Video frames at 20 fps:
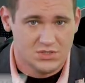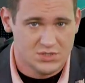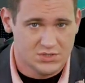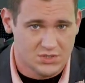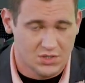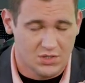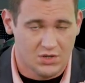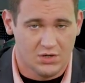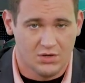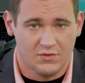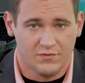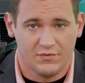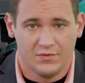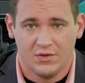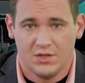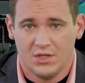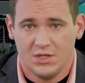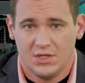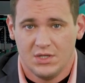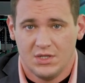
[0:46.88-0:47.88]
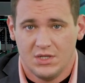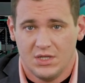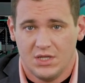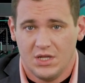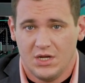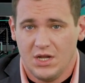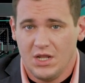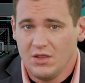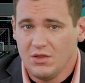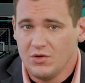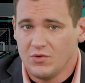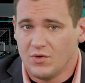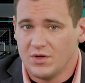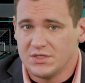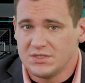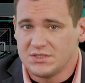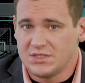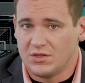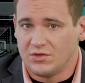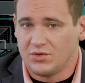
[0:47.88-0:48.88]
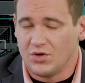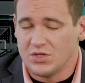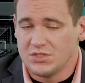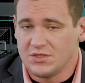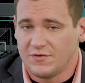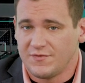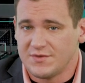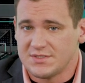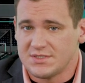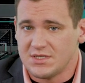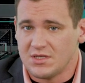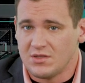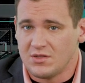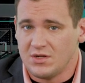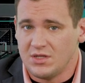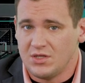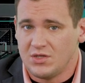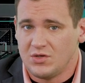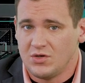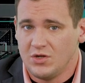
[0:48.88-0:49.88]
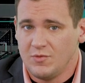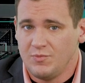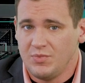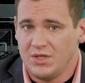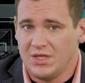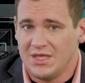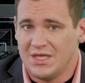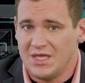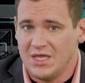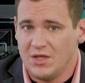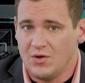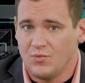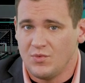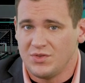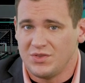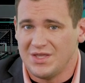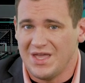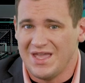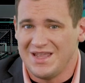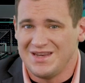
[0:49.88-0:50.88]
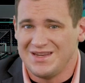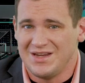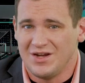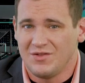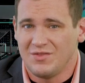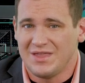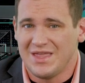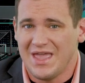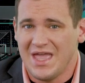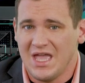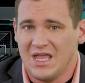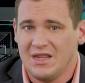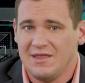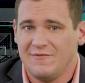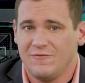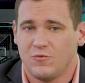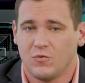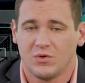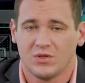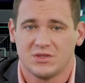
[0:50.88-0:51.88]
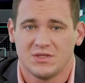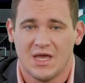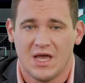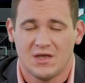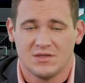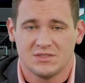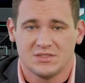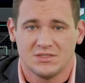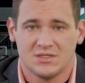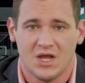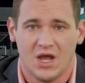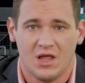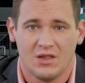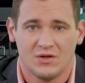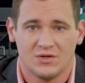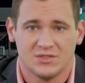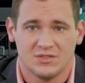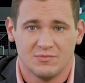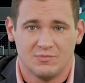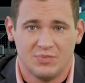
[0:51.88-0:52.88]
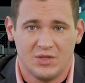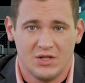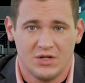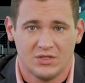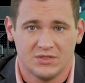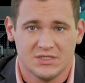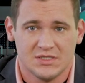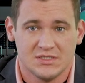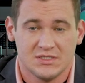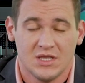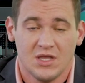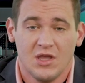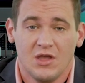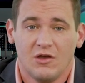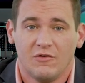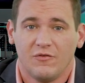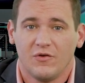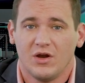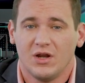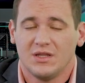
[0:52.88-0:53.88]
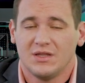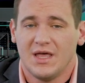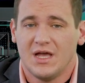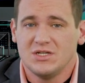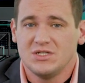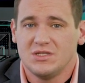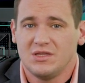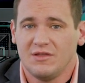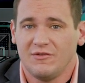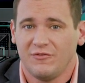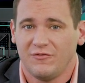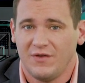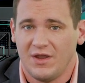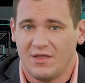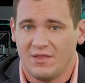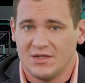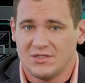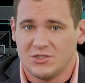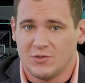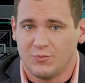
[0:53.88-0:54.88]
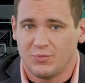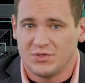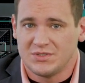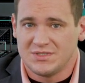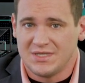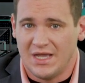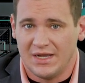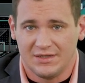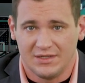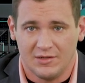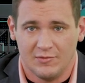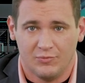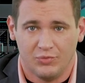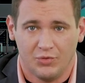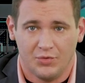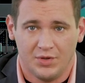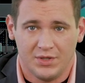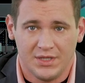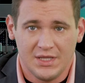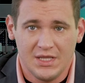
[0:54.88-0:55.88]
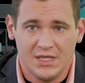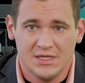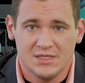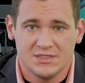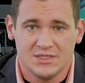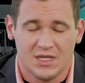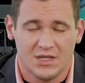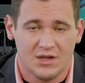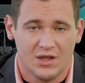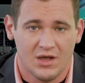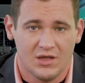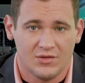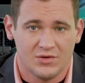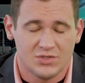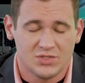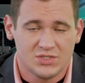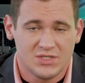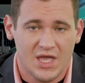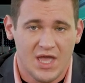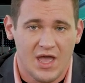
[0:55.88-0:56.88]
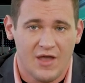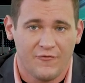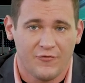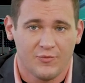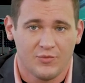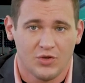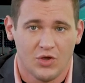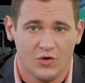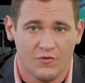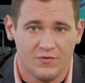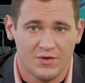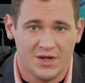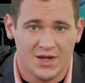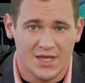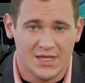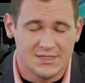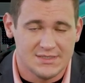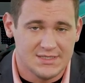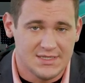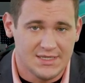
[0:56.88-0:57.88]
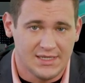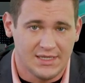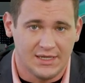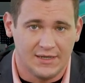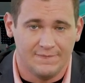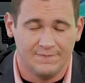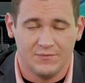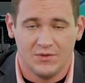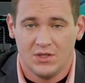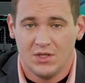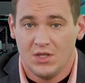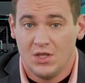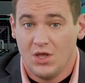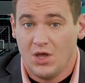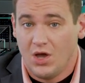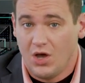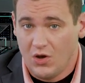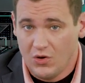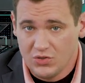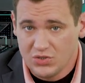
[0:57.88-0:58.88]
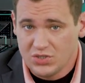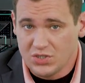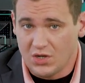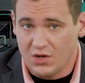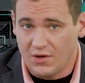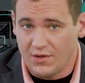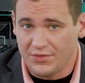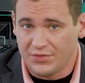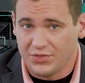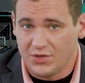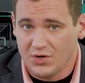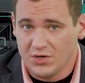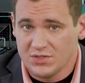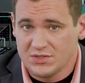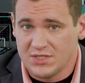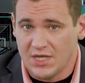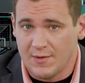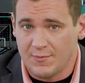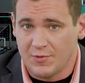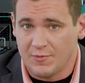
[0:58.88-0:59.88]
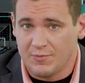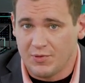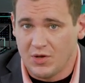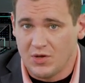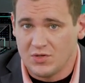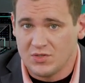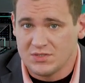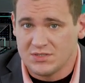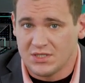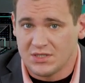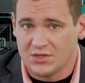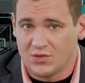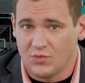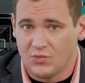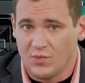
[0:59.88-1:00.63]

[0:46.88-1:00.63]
deserve. An Illinois skilled nursing facility could be hit with a nearly $84,000 in penalties for allegedly failing to protect employees and other staff from COVID-19. OSHA on Thursday proposed that the